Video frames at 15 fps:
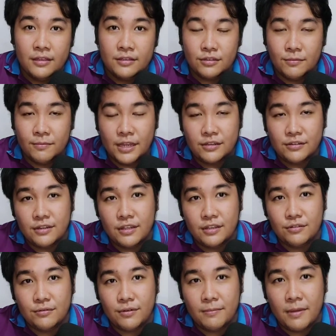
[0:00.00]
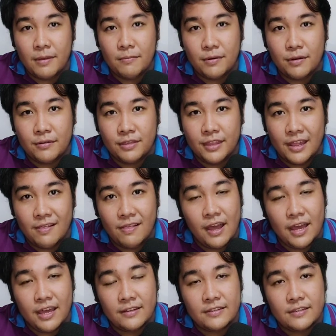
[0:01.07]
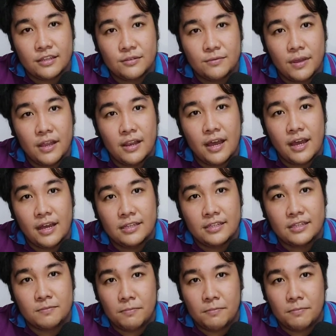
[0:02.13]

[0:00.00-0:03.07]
So make sure that you remember deadlines as well as